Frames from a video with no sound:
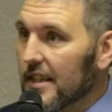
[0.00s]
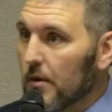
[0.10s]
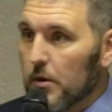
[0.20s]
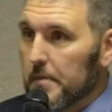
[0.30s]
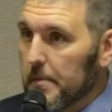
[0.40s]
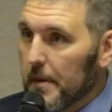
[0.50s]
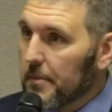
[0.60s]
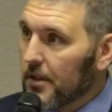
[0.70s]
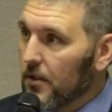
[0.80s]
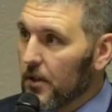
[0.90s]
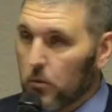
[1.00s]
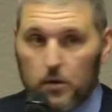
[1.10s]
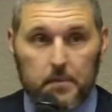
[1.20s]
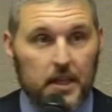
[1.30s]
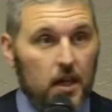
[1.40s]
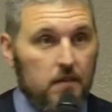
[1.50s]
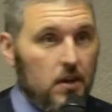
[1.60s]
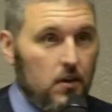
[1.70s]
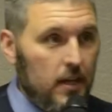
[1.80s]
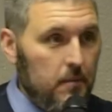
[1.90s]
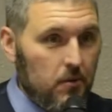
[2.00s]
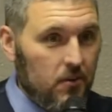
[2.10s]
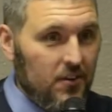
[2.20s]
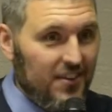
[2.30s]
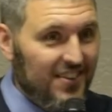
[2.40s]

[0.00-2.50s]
It wouldn't be biblical, and it wouldn't be loving our neighbor.